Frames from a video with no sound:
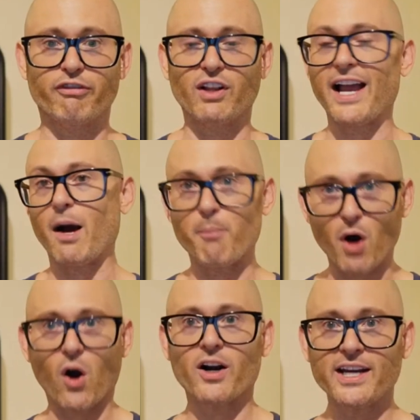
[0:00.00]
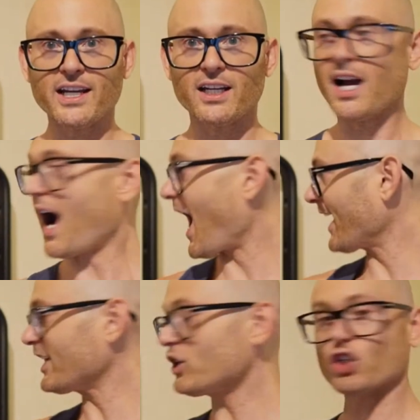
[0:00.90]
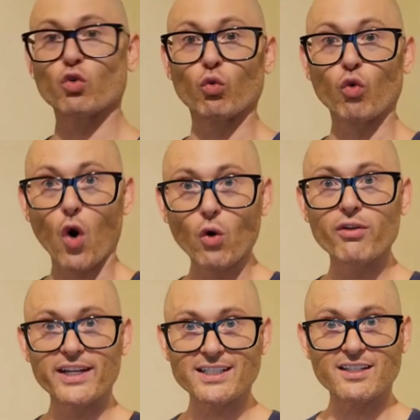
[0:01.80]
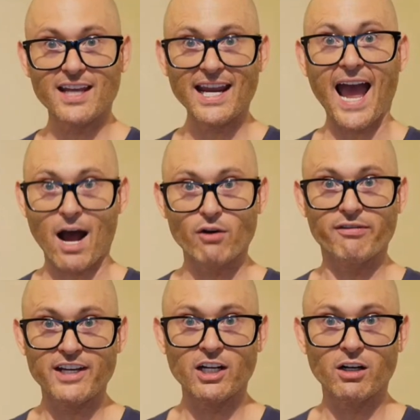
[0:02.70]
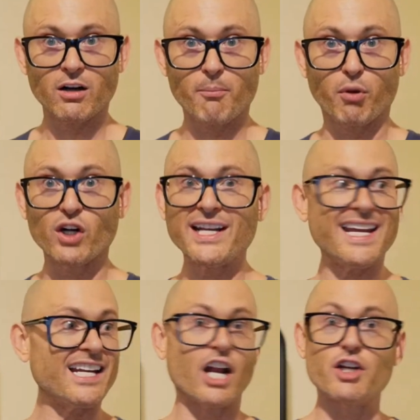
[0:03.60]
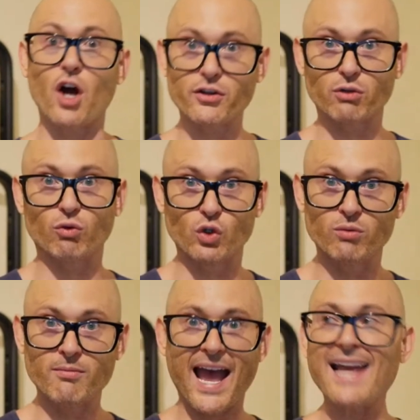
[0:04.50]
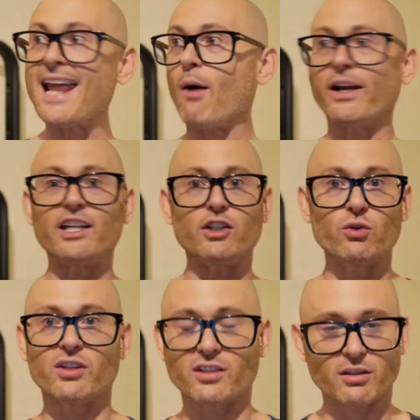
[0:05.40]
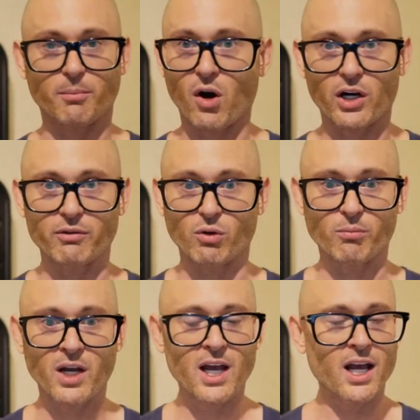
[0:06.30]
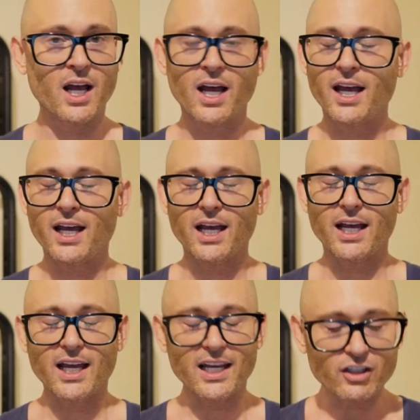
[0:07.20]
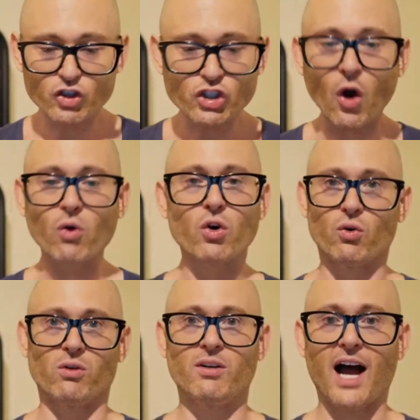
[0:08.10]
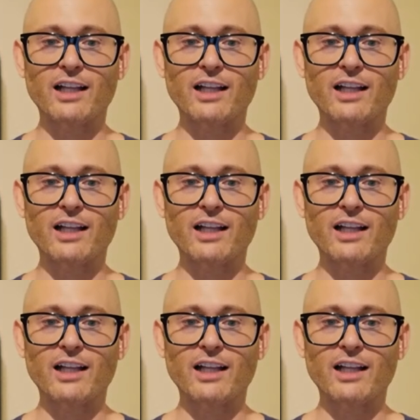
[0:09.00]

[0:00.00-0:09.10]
for like a party, I can just roll this thing out of here, put it in another room, and now I can use this as a party room. So cool.